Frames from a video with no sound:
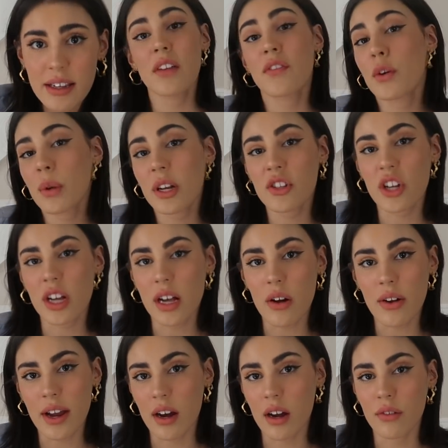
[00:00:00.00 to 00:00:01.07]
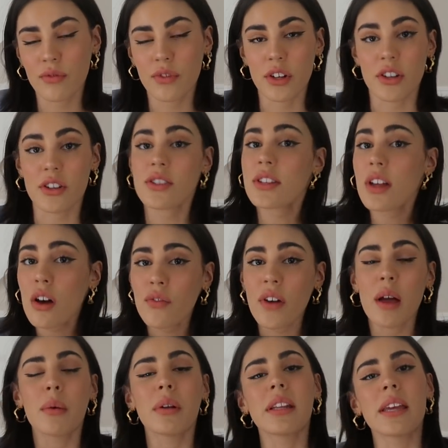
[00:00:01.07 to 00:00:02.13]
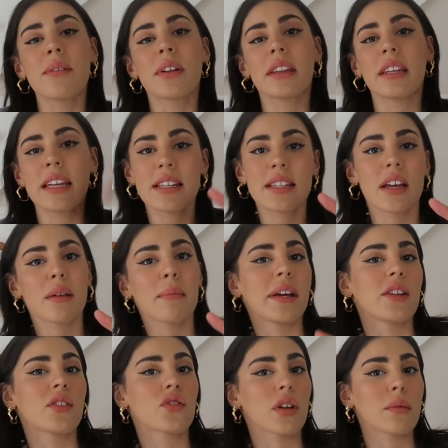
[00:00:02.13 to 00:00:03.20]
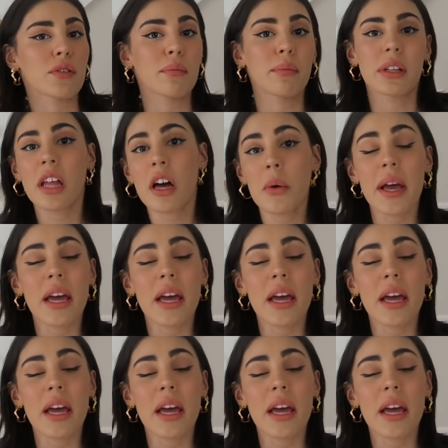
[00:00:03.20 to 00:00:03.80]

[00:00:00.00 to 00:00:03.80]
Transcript: If you want to check out Care of for yourself, I will leave a link down in my description below,